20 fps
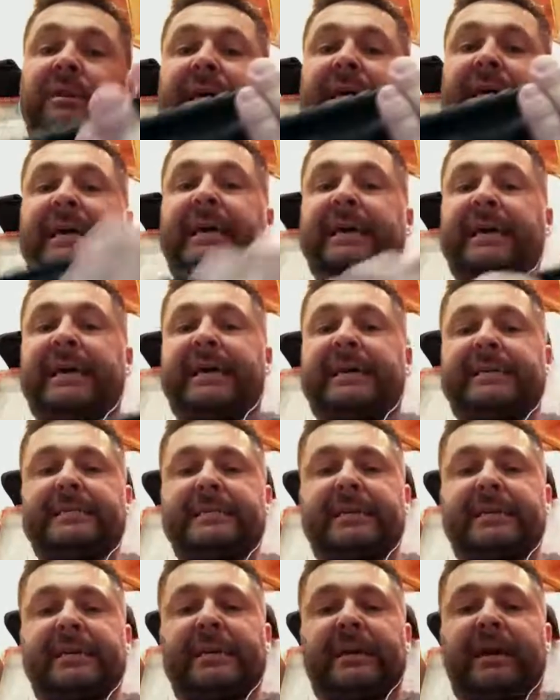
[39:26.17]
And
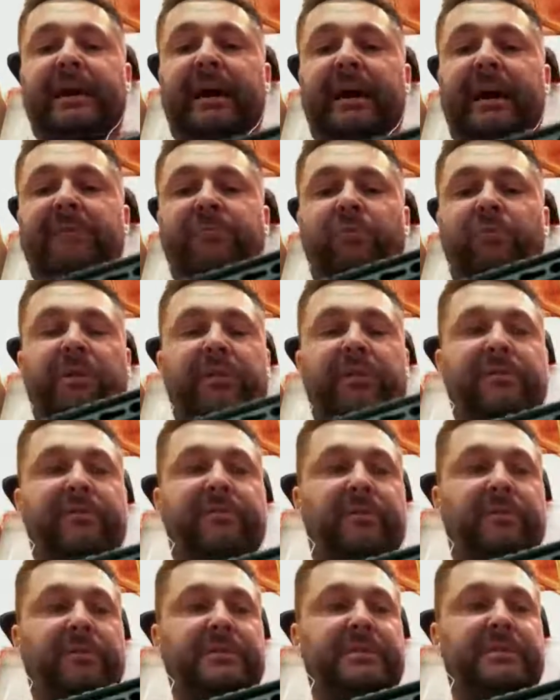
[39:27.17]
I have one of the
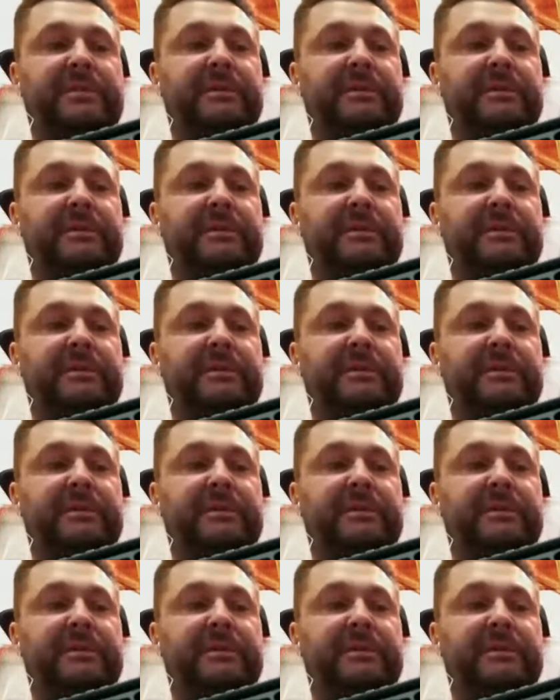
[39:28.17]
first,